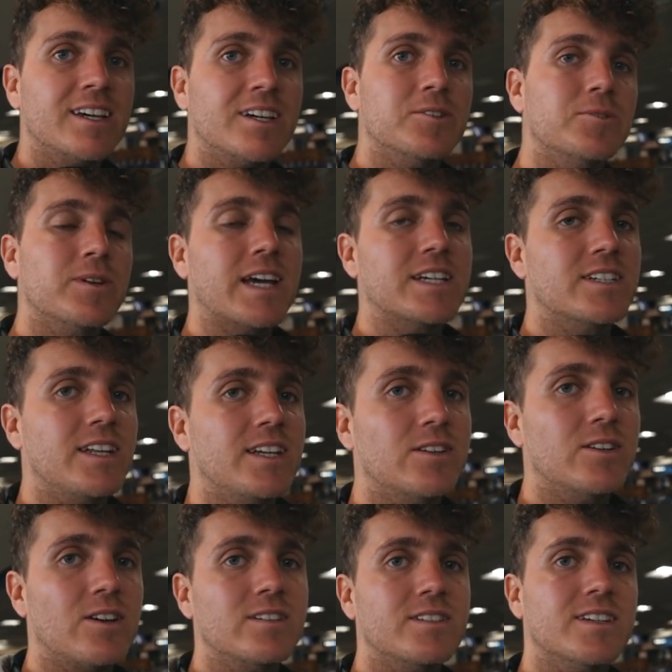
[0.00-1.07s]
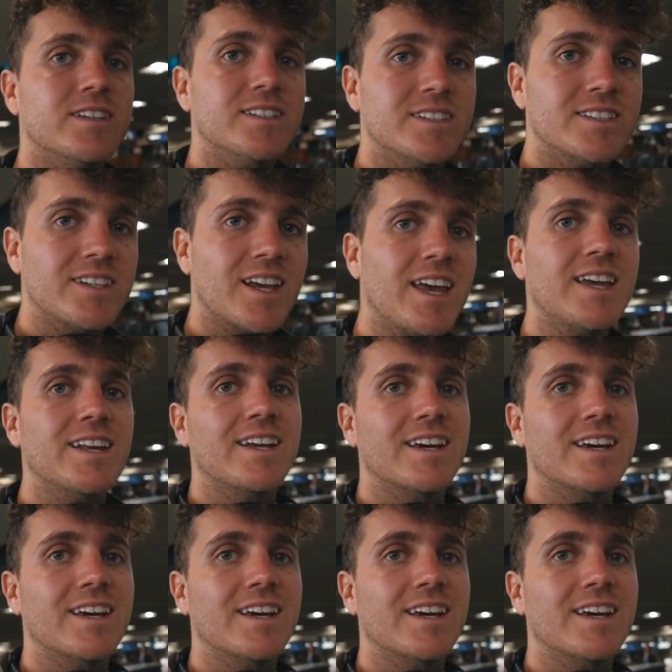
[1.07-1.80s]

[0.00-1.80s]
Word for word: because we're actually not staying